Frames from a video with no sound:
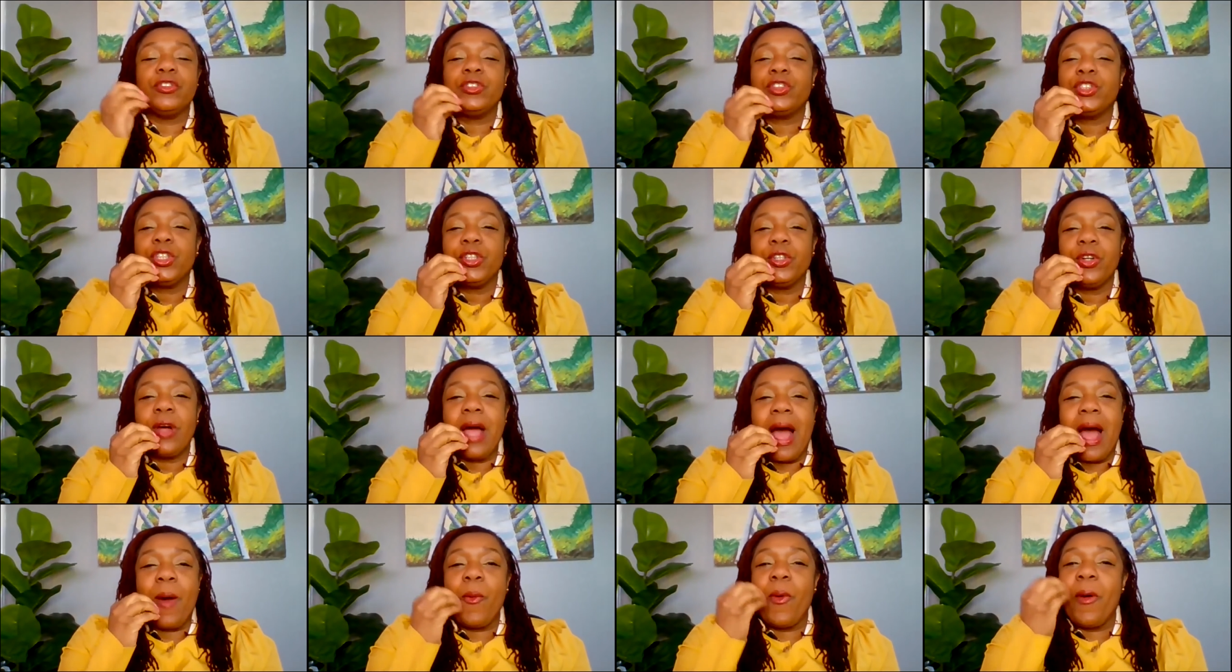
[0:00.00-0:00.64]
to
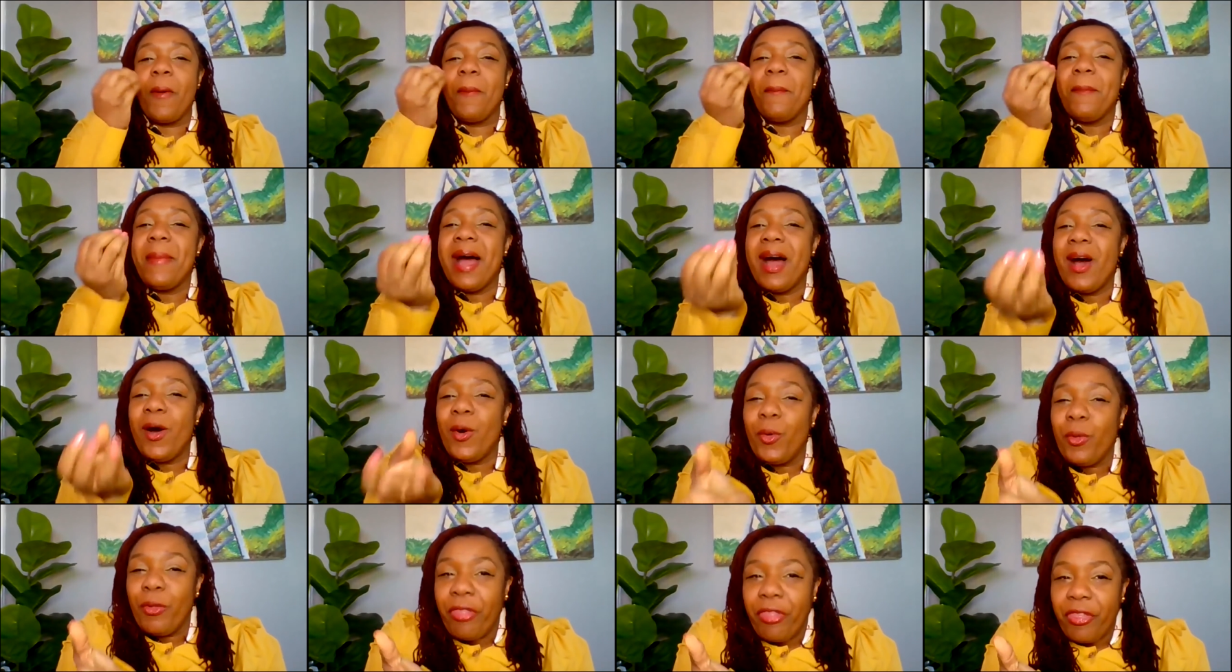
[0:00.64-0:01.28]
our
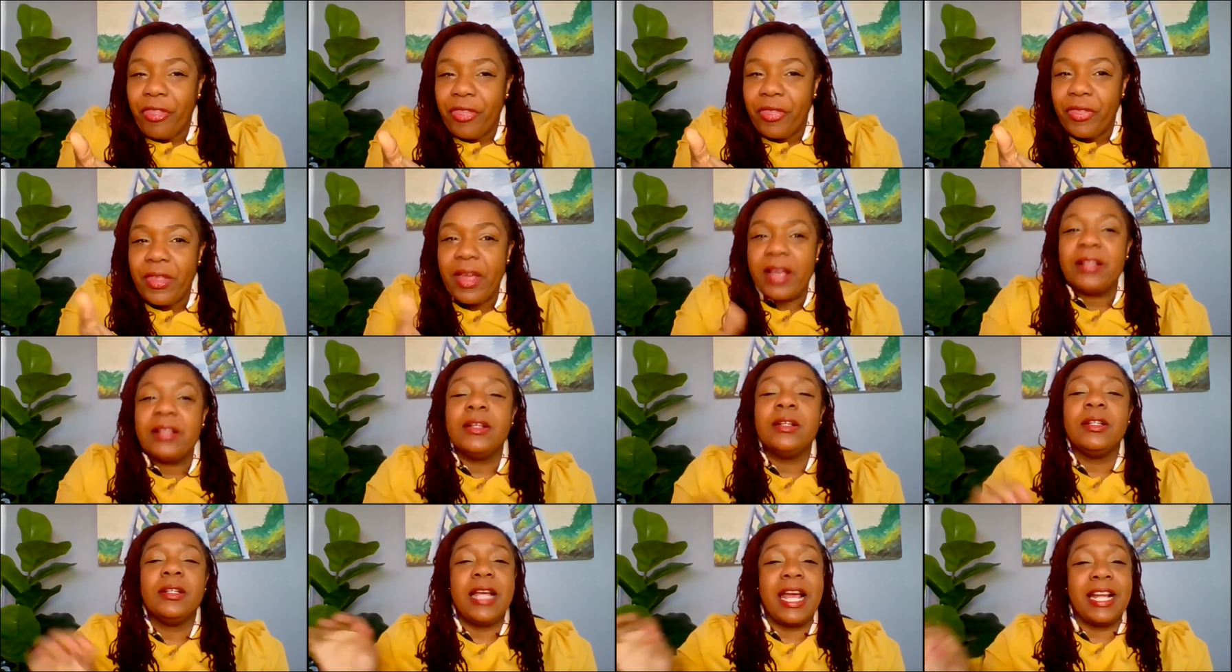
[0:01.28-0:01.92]
mouth
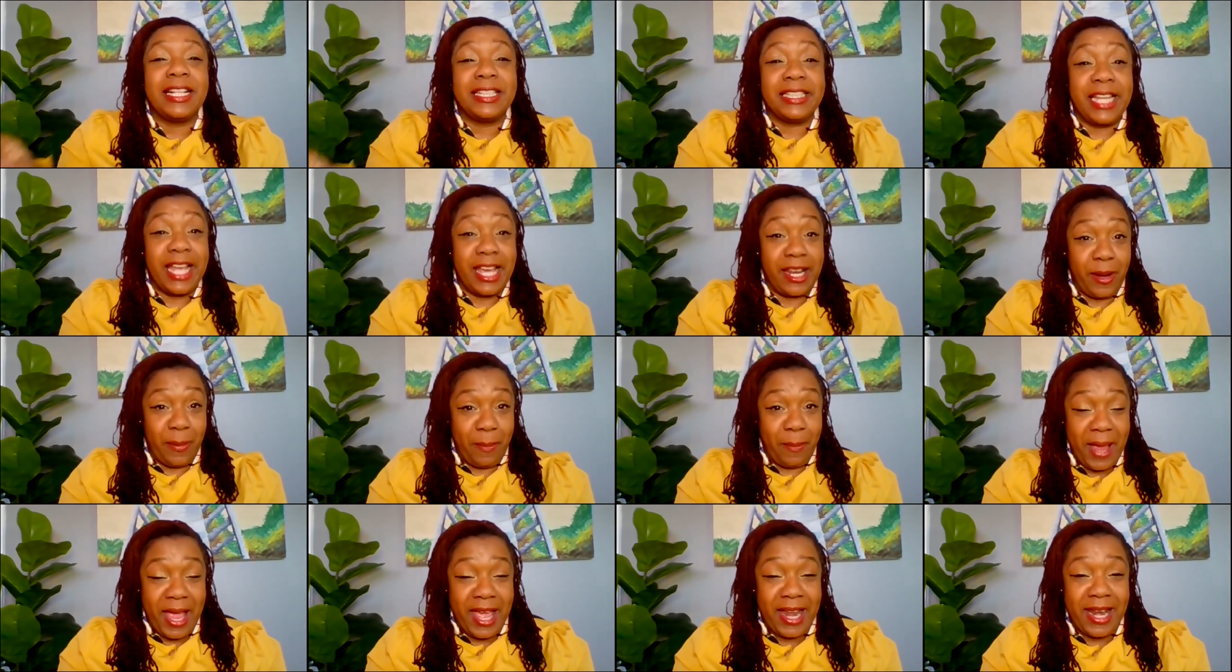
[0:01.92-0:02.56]
and get
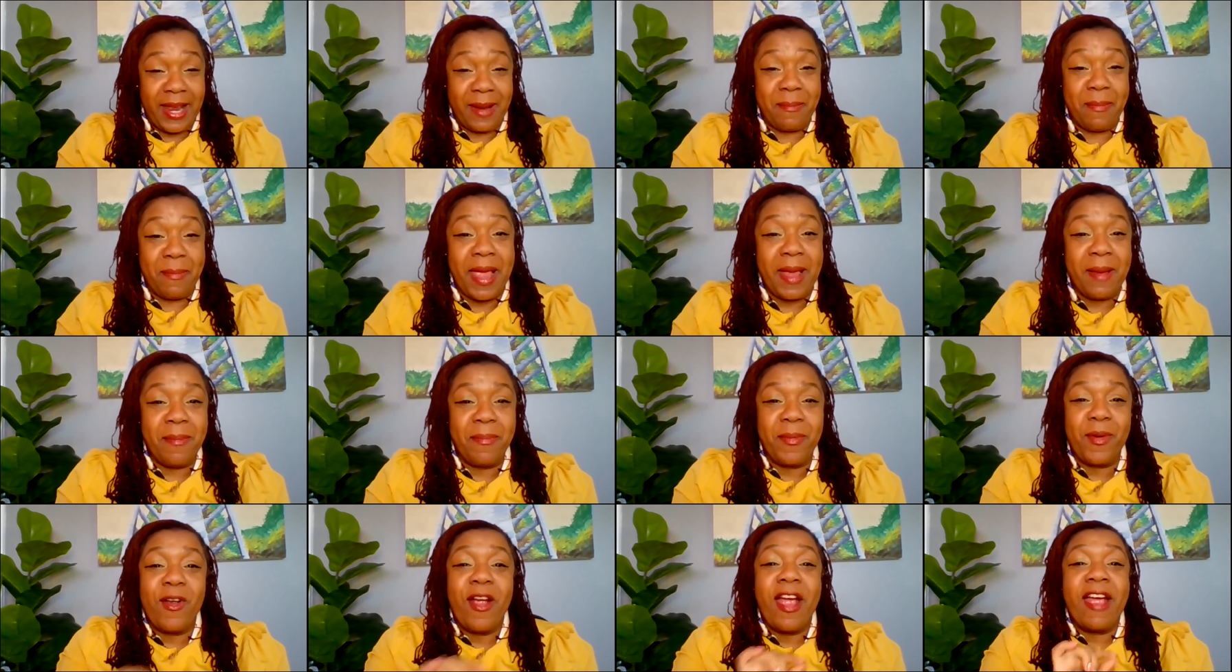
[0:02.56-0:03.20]
a pen and paper